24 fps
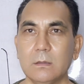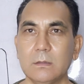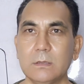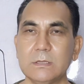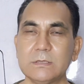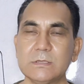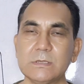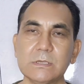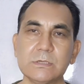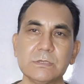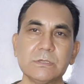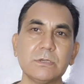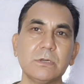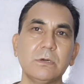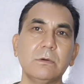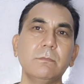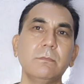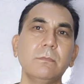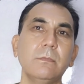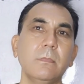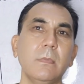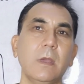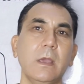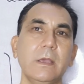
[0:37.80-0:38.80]
The
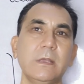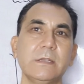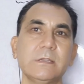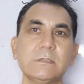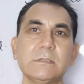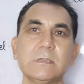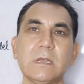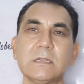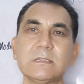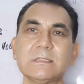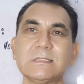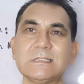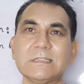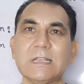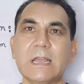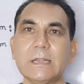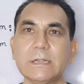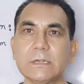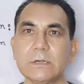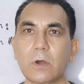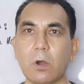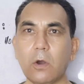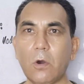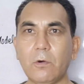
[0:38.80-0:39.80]
system is the
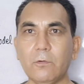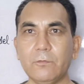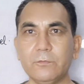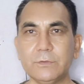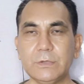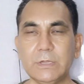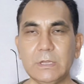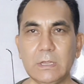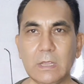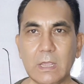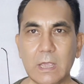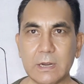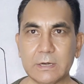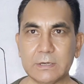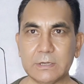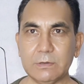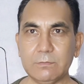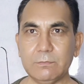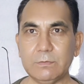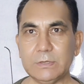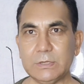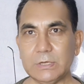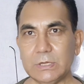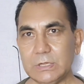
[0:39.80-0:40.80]
set of the
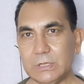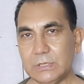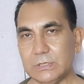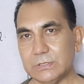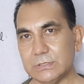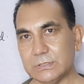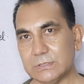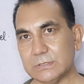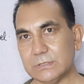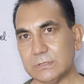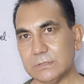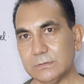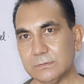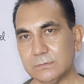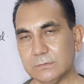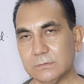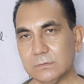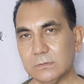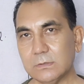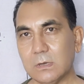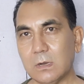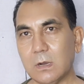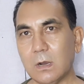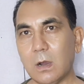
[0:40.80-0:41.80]
activities
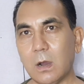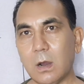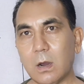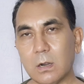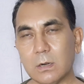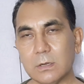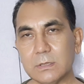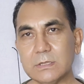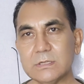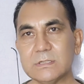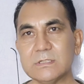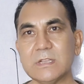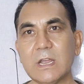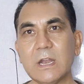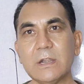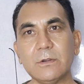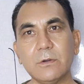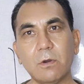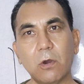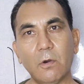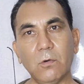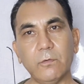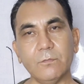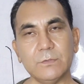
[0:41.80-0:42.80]
or the
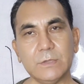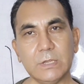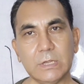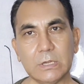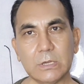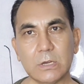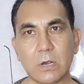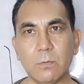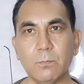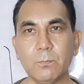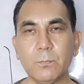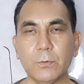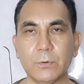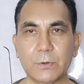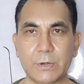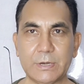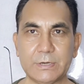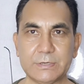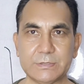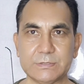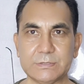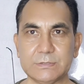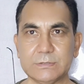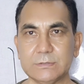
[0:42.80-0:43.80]
set of the
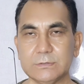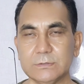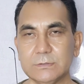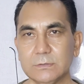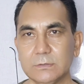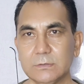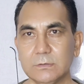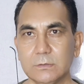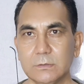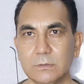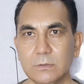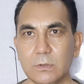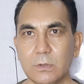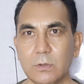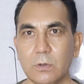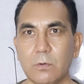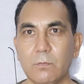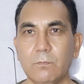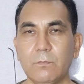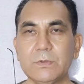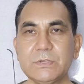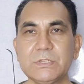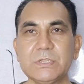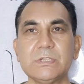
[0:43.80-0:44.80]
components
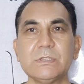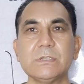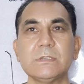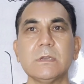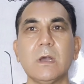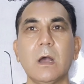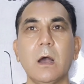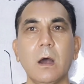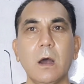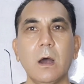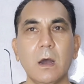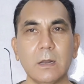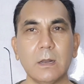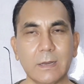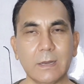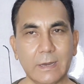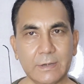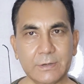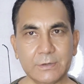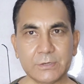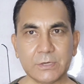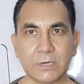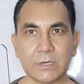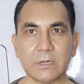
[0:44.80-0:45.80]
which are
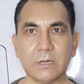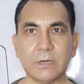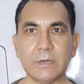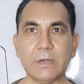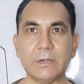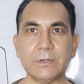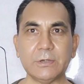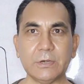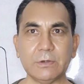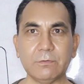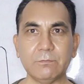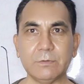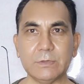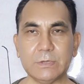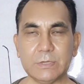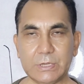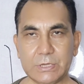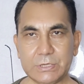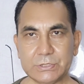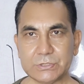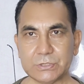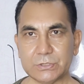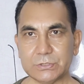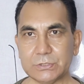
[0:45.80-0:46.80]
interconnected with
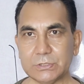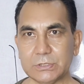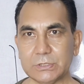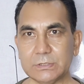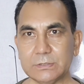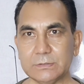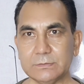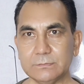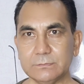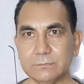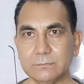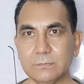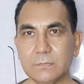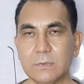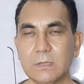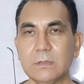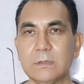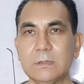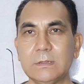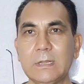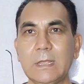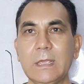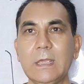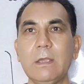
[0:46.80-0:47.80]
each other.
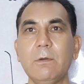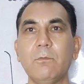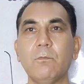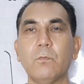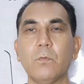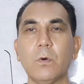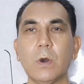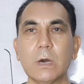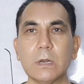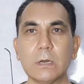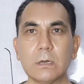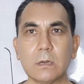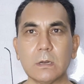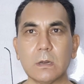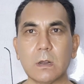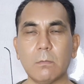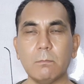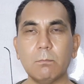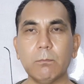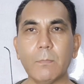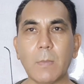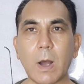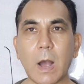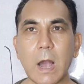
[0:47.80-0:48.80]
They work
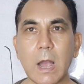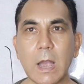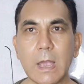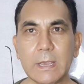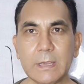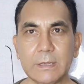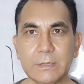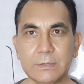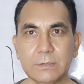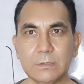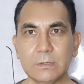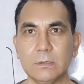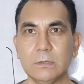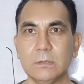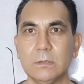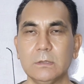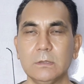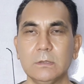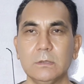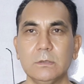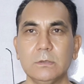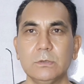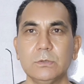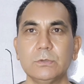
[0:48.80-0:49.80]
combine
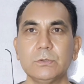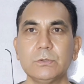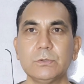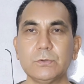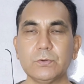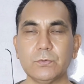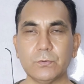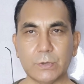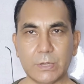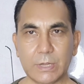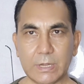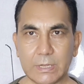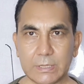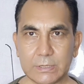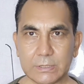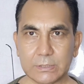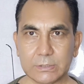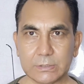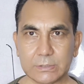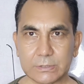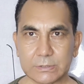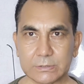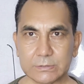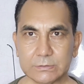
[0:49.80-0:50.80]

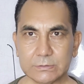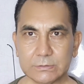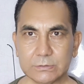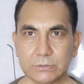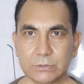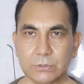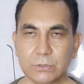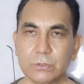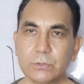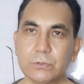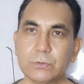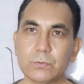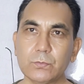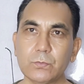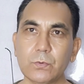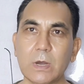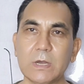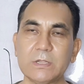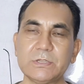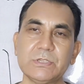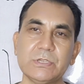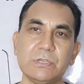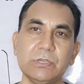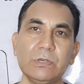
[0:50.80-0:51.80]
together to
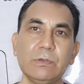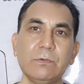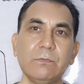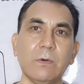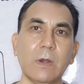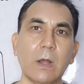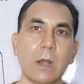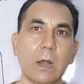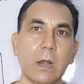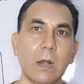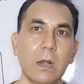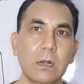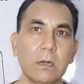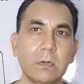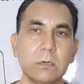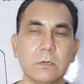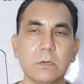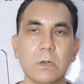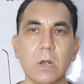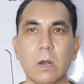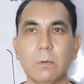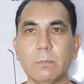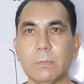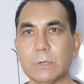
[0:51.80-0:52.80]
achieve a
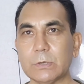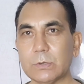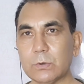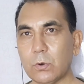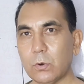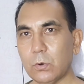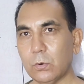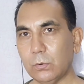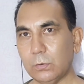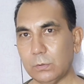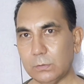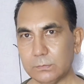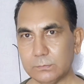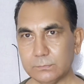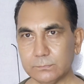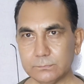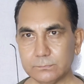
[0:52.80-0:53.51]
common goal